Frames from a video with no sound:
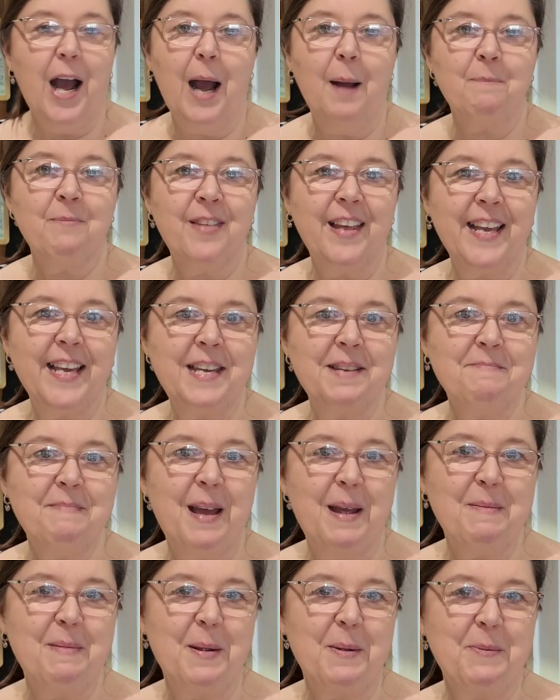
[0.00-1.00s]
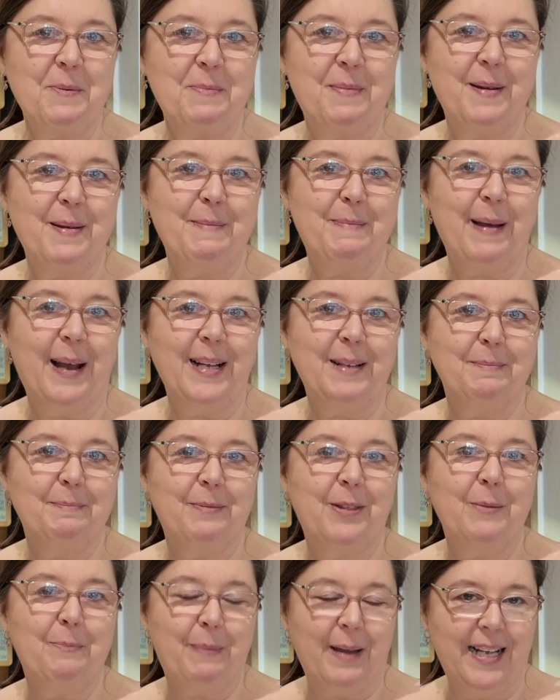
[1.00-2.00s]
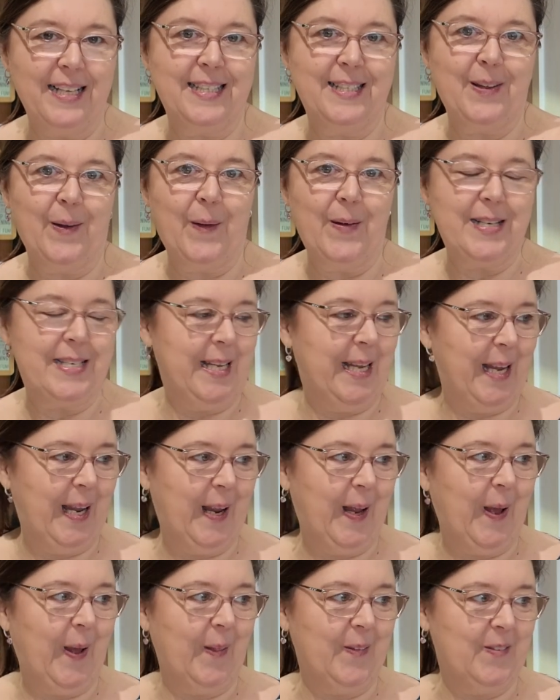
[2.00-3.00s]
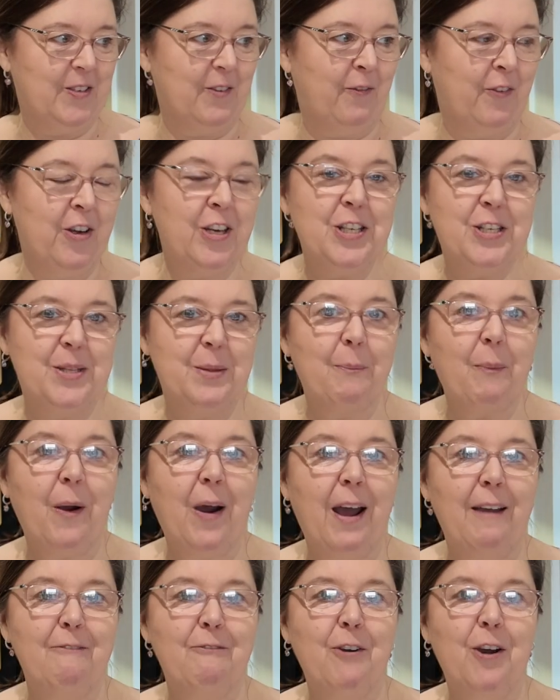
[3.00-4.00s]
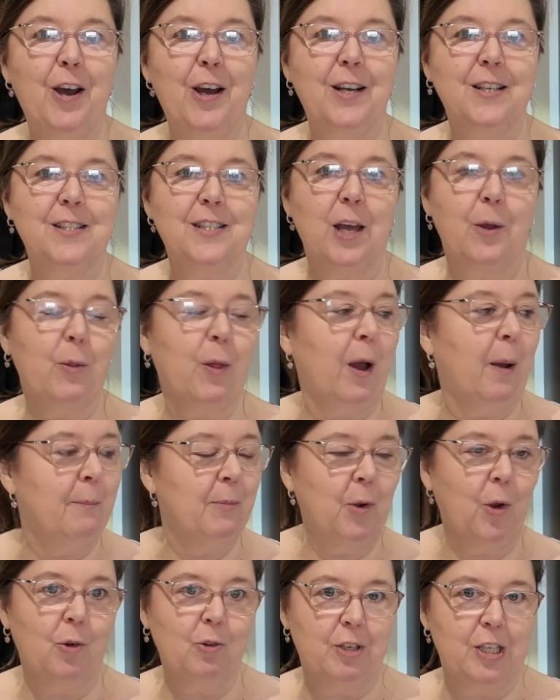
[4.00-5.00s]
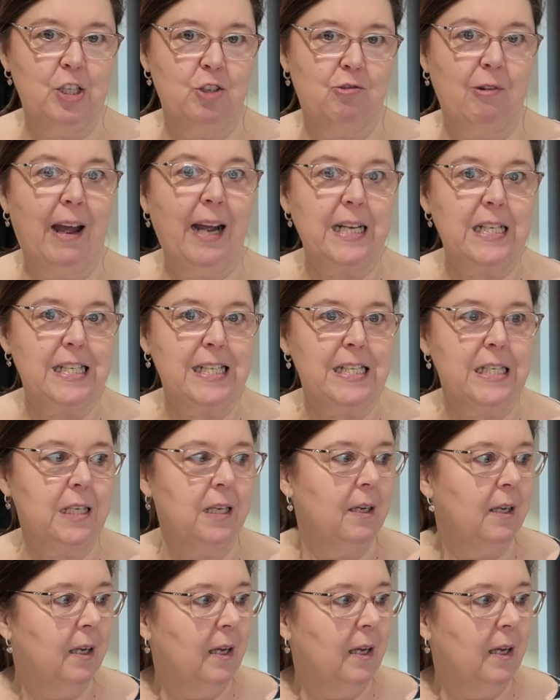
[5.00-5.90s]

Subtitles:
I'm thinking maybe it would be the best idea to finish the pie first, so that I'm not distracted.